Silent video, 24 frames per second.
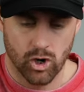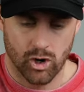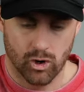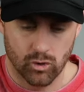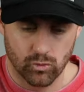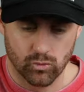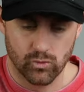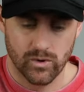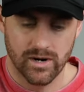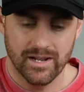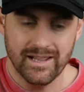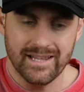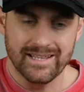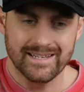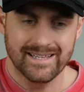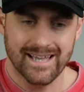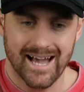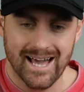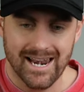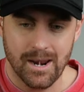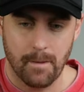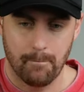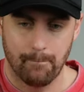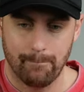really
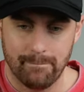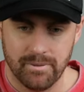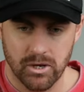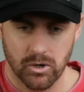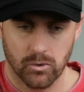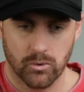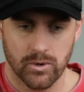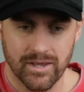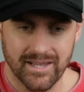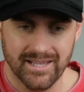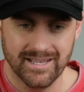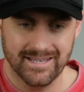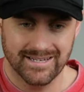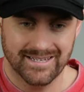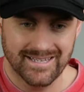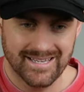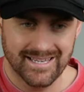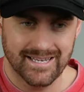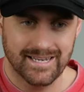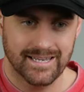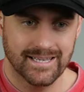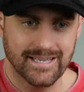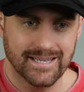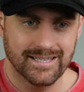kind of building and
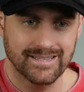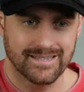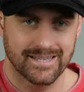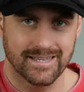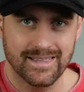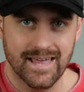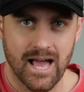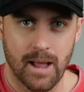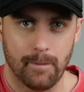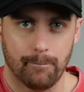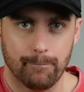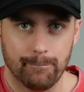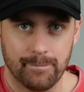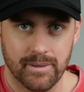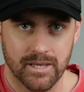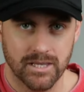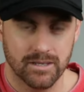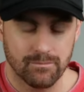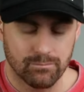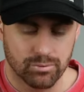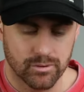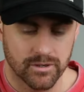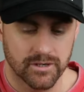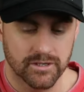getting into that
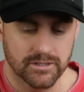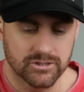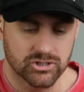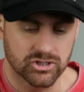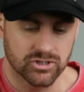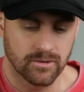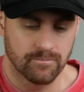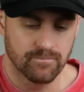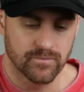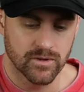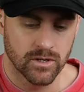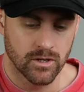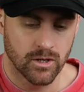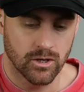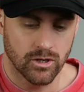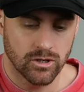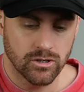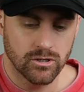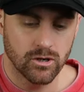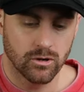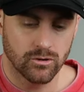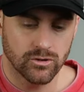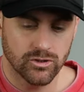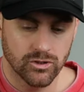big bridge, you
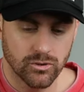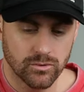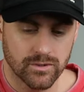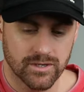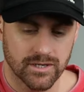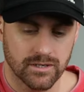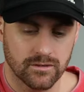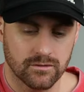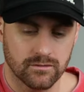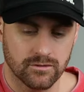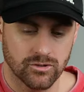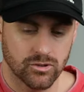know, you can